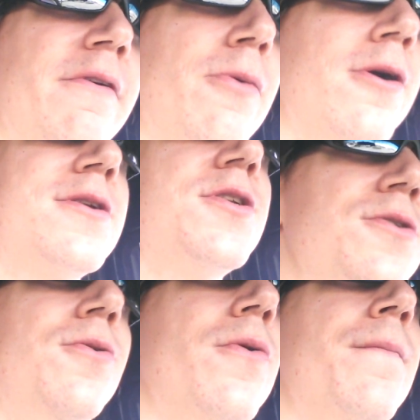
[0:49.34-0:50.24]
everywhere
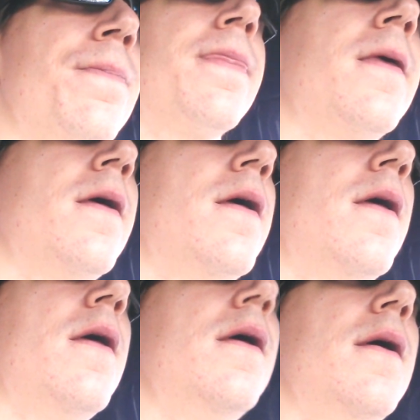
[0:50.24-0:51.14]
too.
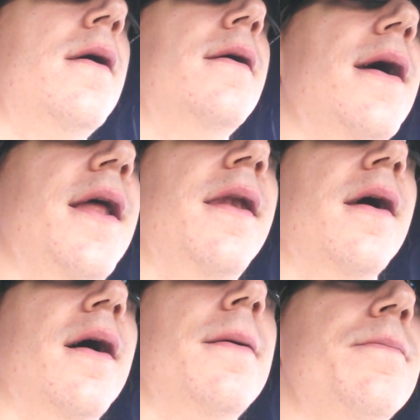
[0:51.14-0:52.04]
And
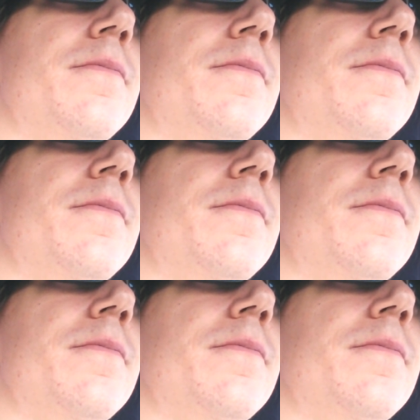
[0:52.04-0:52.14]
I